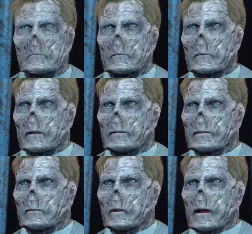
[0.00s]
Up until
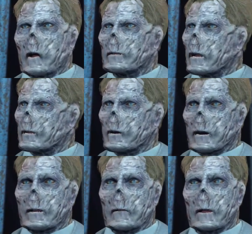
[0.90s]
you took our entire
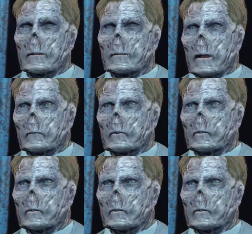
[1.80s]
client base out of the